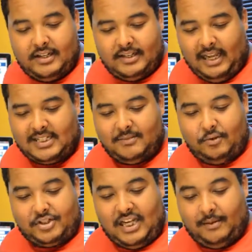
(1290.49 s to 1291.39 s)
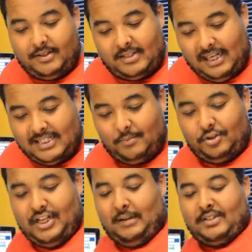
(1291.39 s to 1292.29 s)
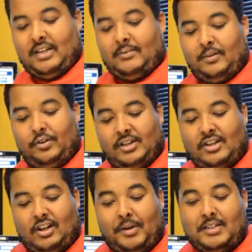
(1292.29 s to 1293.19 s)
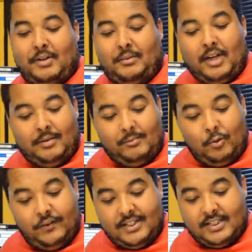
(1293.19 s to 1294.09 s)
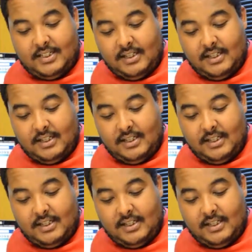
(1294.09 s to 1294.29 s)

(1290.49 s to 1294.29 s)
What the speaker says: Got some more topics coming up. We're gonna talk about some upcoming movies.